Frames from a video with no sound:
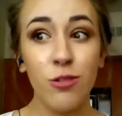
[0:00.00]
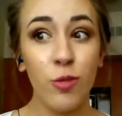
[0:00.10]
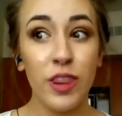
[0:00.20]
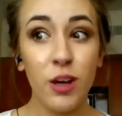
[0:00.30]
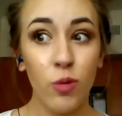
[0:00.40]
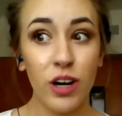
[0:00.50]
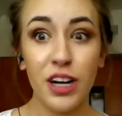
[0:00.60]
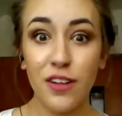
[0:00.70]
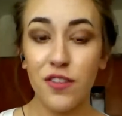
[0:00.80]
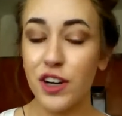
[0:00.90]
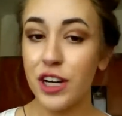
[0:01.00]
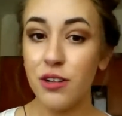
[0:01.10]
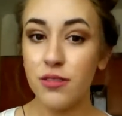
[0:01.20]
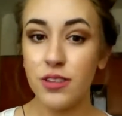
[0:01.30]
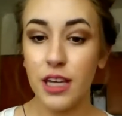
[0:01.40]
when they're working for
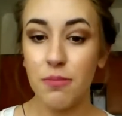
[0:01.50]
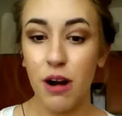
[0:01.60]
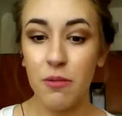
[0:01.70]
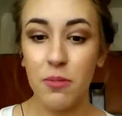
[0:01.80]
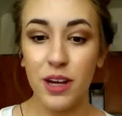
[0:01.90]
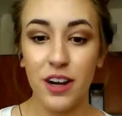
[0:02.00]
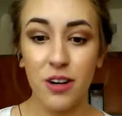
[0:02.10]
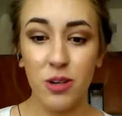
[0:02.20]
you, they probably aren't